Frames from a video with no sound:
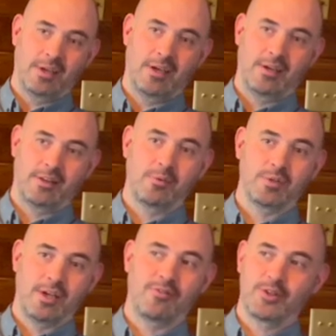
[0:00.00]
And there were
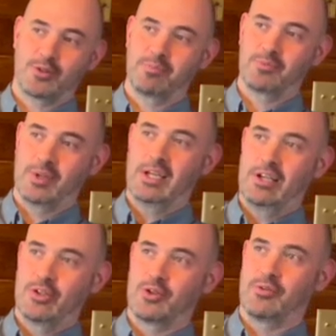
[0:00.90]
definitely some
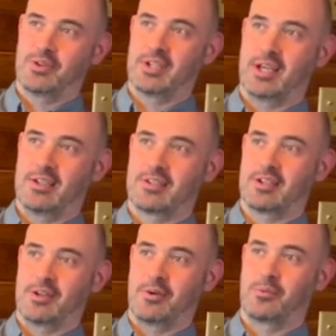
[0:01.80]
tougher days,
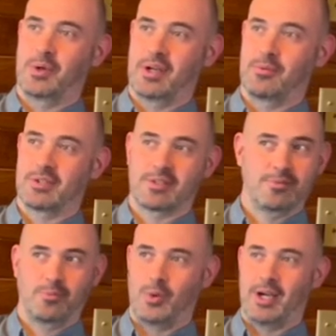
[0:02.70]
where it was,
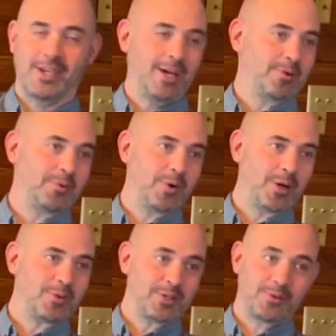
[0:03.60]
why now? Why are
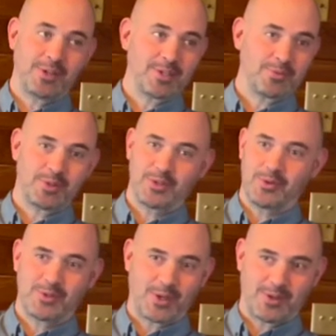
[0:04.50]
we doing this with two
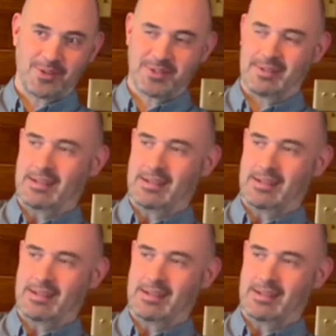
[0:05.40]
toddlers?